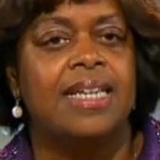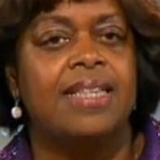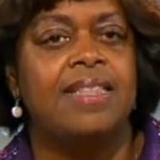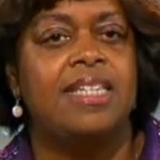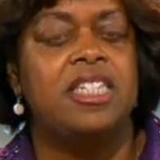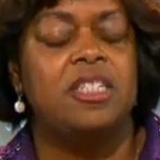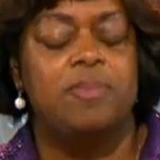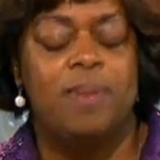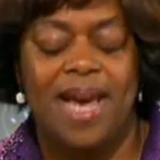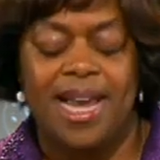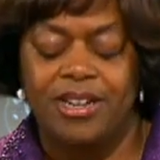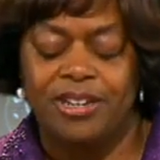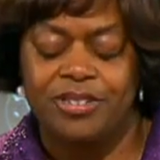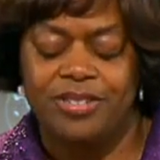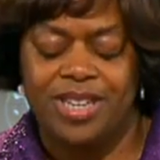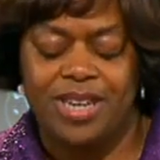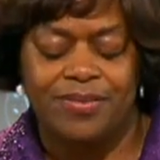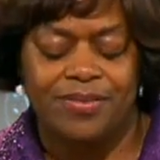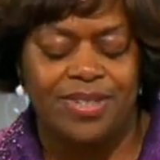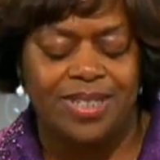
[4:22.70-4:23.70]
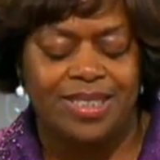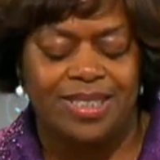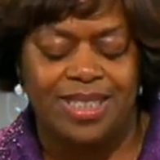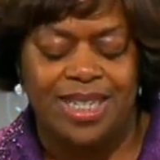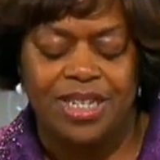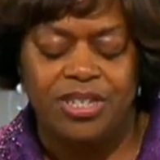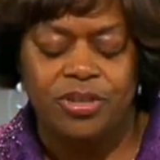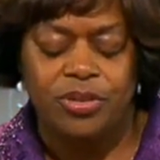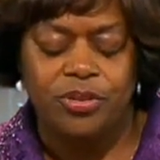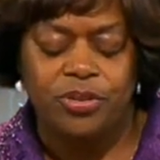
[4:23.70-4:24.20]
These patterns have
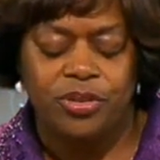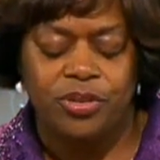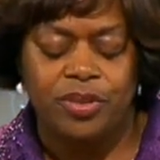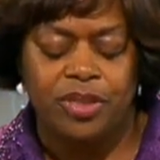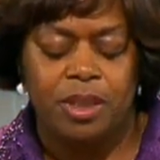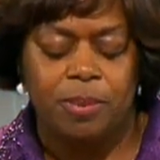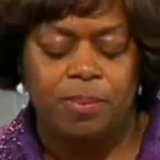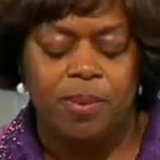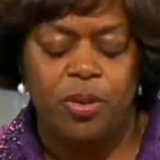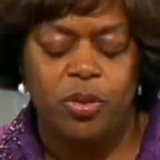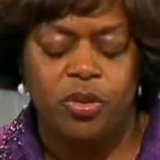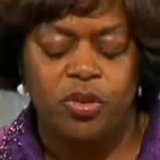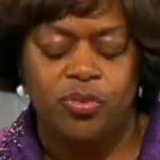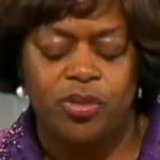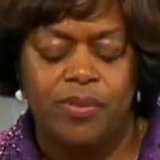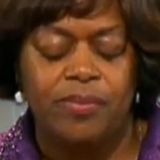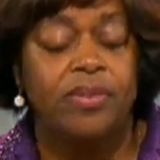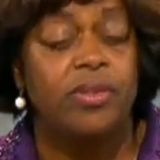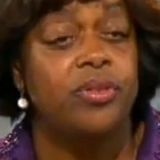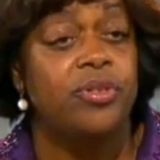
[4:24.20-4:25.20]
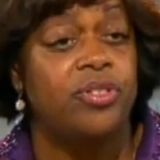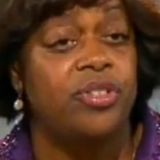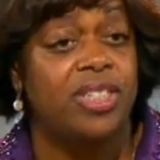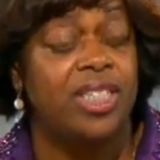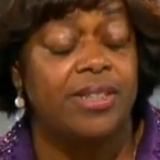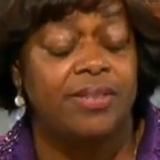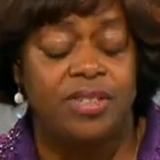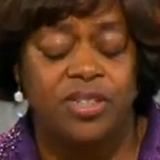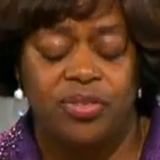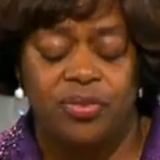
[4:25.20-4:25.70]
continued during the post
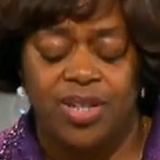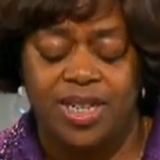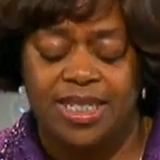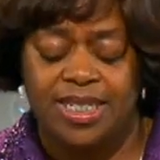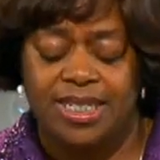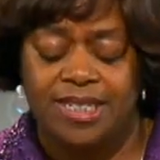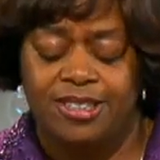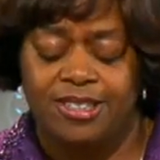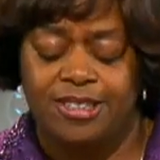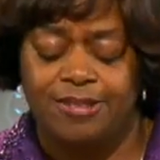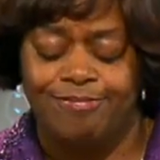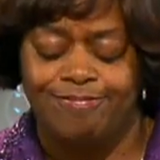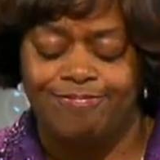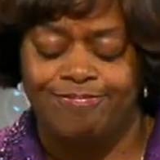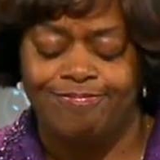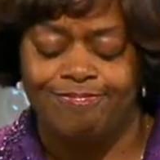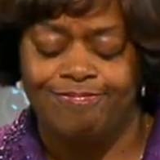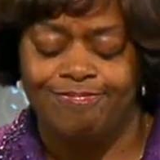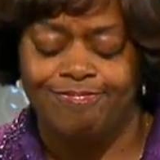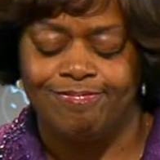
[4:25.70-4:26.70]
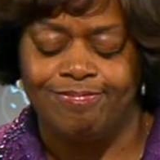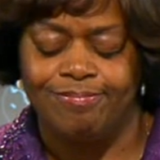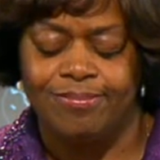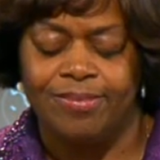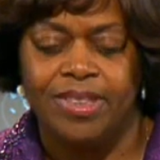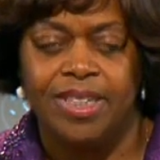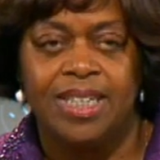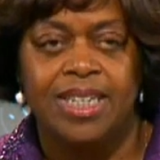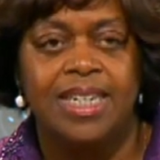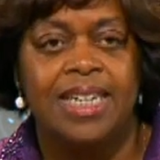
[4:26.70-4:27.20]
revolutionary transition.
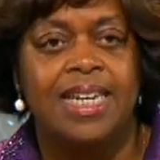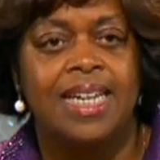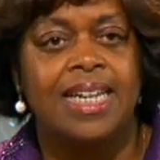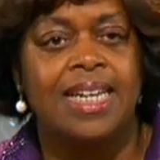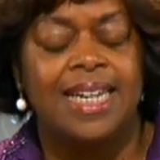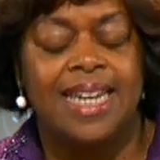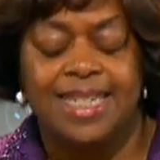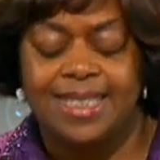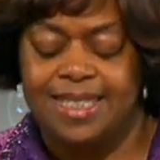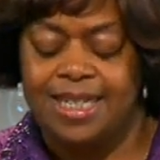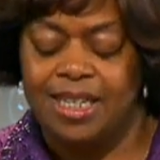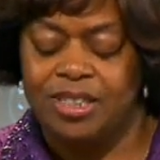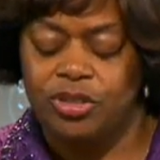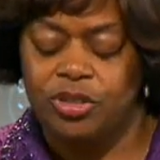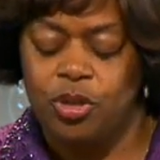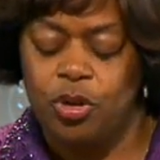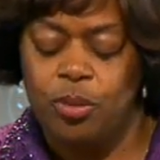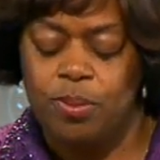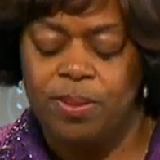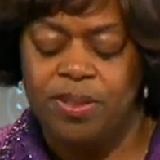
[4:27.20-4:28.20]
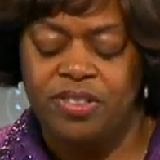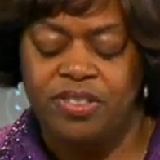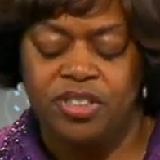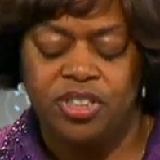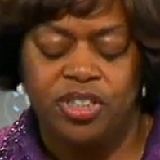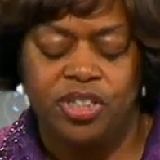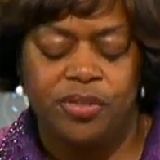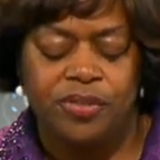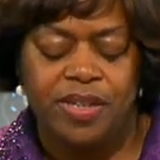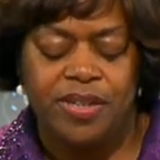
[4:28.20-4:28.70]
Last October,
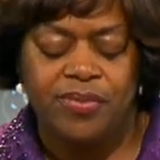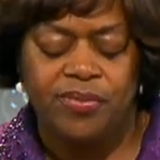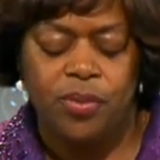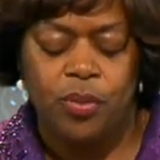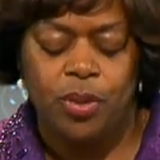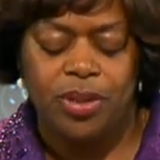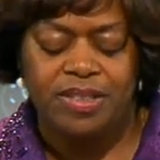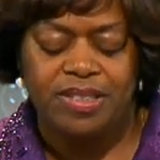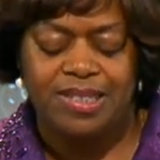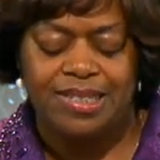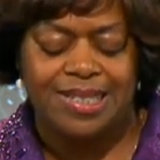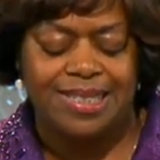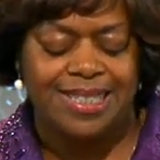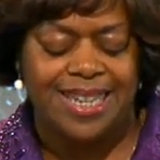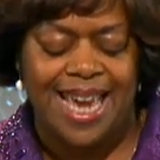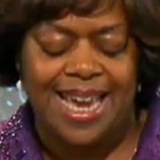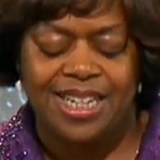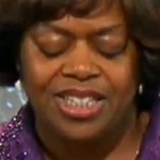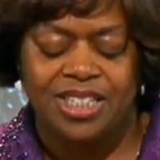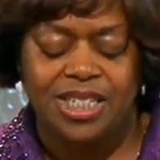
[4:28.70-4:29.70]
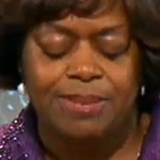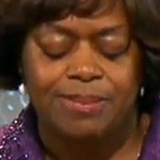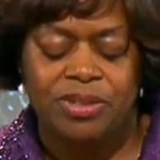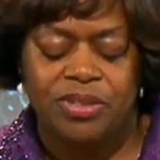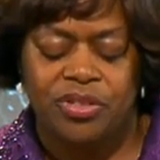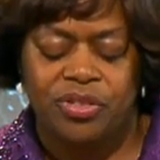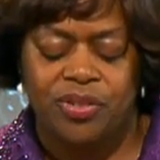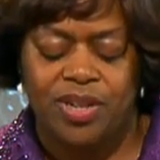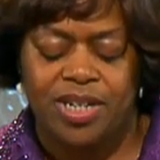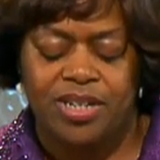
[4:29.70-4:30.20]
security forces attacked
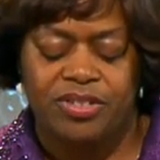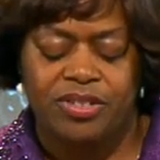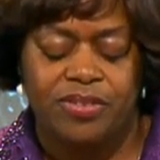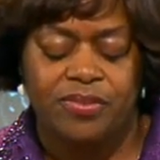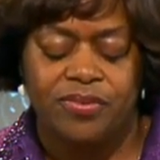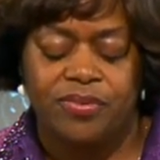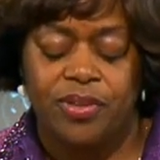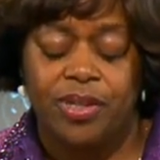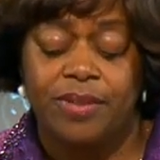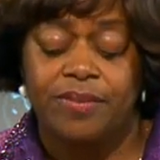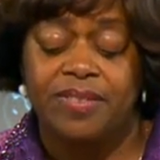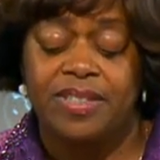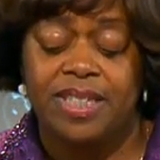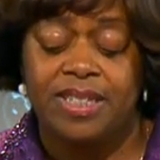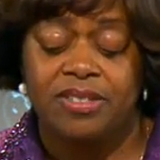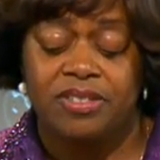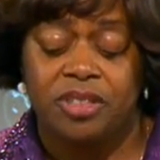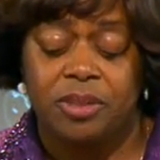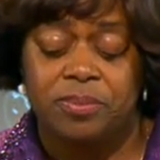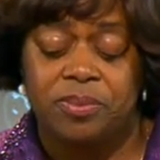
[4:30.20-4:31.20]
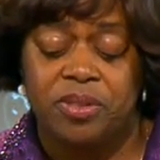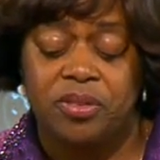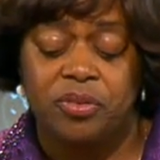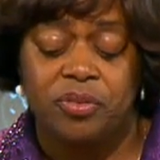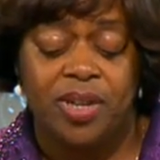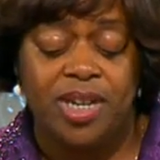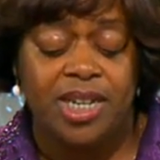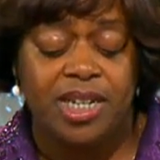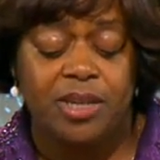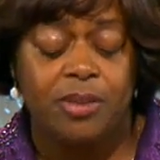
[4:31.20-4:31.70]
demonstrators in front of the Egyptian
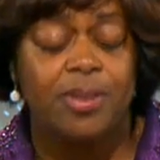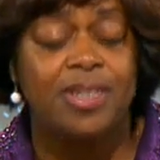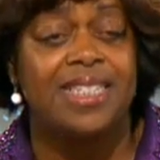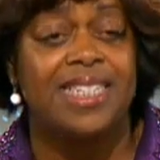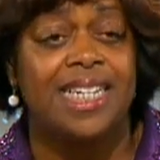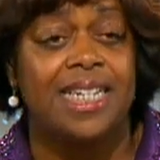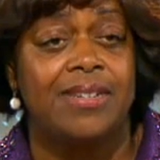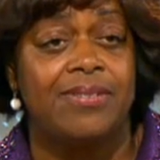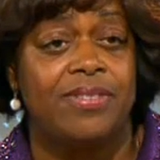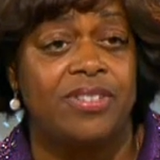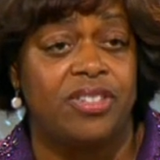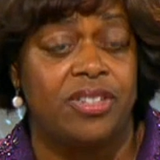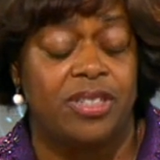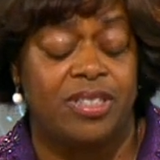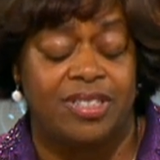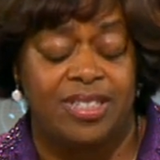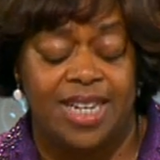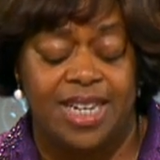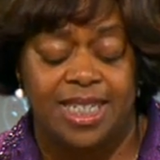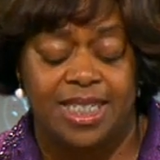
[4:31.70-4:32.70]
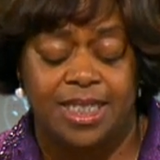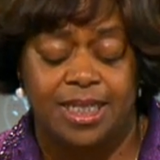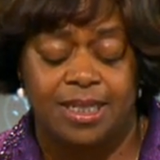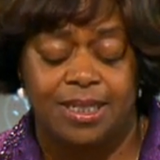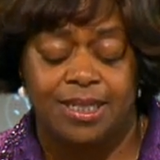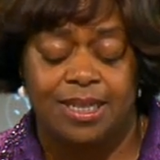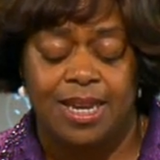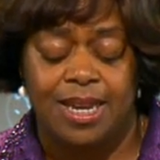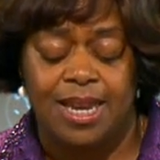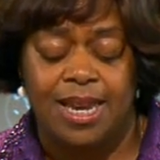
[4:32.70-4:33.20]
radio and television
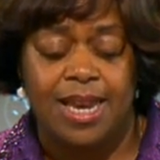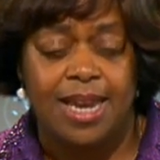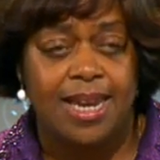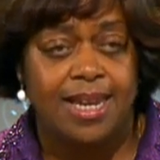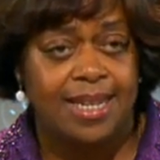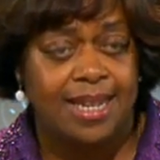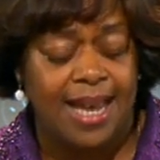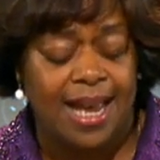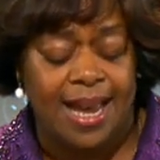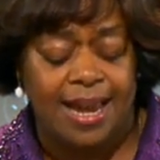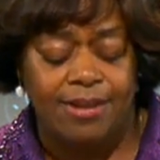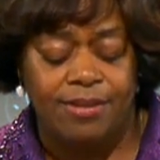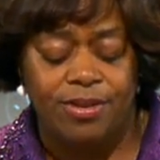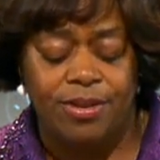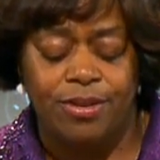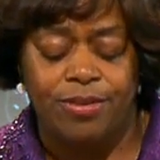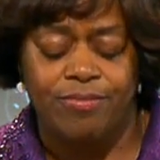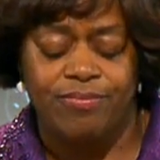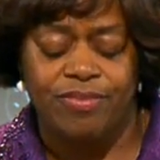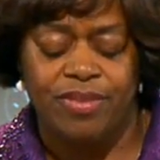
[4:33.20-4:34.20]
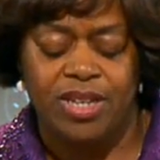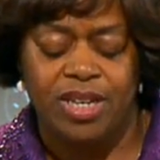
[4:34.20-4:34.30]
stations in Cairo.